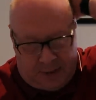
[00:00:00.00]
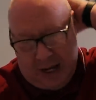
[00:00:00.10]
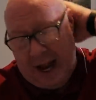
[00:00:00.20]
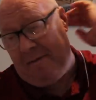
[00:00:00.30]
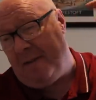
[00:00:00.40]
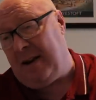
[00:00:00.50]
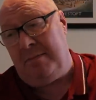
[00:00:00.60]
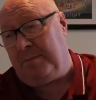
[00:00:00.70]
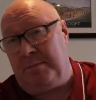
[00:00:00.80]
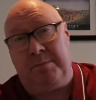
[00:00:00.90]
You're
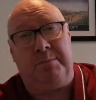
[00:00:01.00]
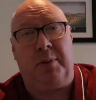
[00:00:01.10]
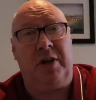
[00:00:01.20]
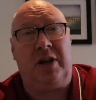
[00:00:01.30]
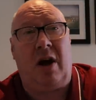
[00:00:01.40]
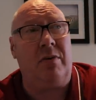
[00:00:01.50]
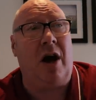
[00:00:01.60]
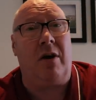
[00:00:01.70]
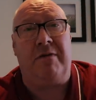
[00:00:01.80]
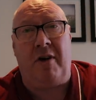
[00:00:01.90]
laughing, but you don't know.